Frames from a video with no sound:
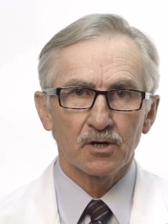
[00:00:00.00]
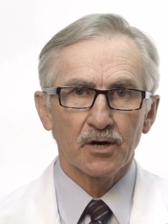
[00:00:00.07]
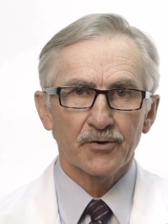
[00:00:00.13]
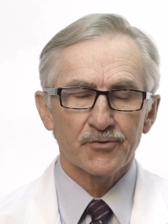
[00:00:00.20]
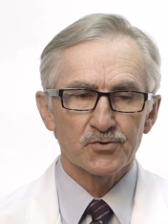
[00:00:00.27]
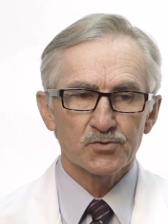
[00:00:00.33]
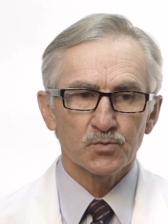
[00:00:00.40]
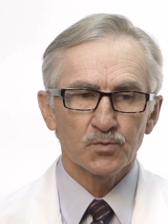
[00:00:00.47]

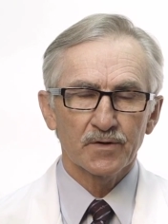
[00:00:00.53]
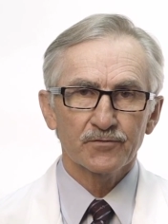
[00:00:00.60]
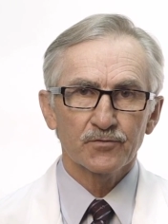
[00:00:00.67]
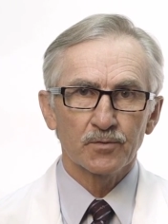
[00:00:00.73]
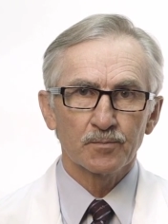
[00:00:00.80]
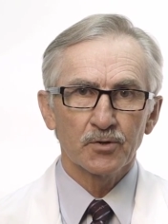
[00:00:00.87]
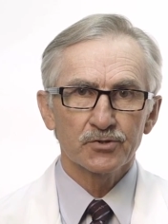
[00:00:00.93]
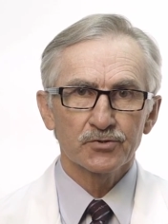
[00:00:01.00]
Arthur Swift
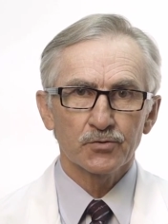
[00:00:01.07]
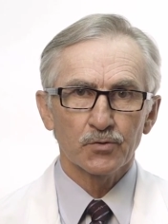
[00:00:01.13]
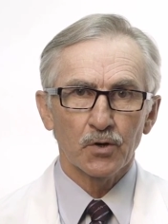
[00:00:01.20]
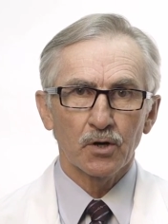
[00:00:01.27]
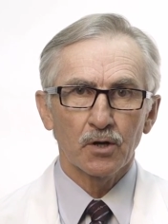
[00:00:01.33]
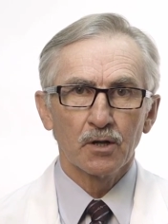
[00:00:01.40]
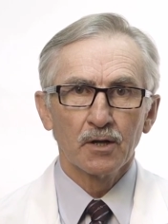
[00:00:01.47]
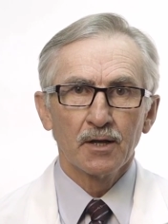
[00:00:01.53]
from
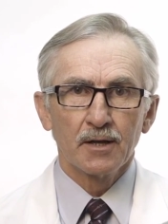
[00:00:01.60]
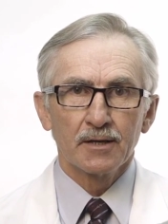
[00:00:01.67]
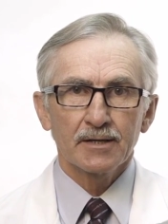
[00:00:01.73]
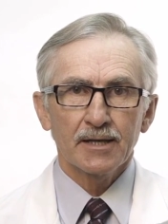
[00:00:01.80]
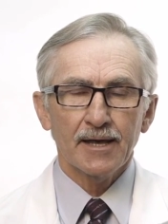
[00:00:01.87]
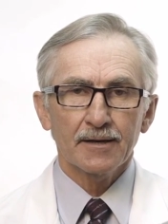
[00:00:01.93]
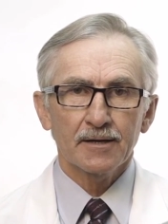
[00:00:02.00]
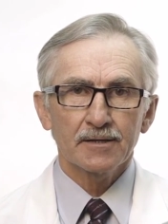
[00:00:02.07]
Montreal,
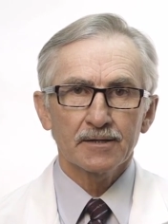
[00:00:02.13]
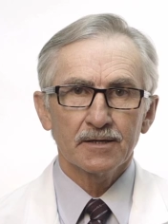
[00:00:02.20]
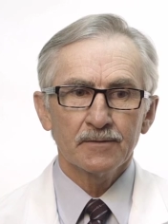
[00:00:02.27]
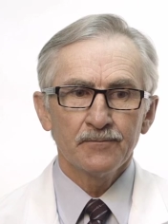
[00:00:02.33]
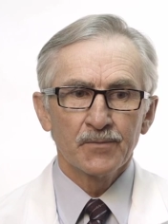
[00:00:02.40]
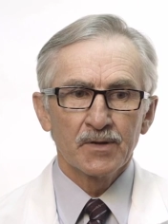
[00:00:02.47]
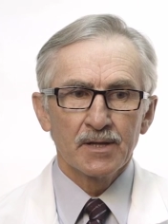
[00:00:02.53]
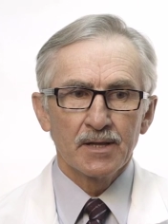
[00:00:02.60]
Canada,